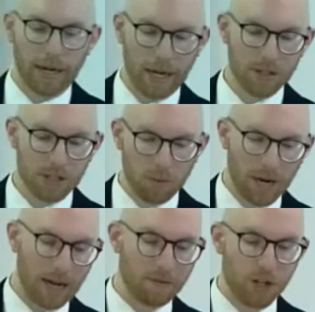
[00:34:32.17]
Can
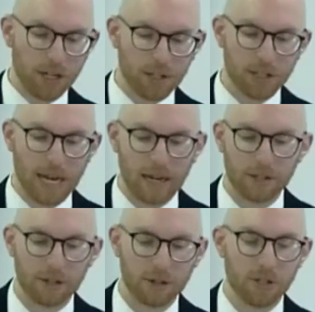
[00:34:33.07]
someone have Jesus
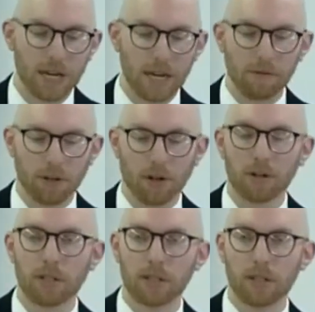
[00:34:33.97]
as their Savior,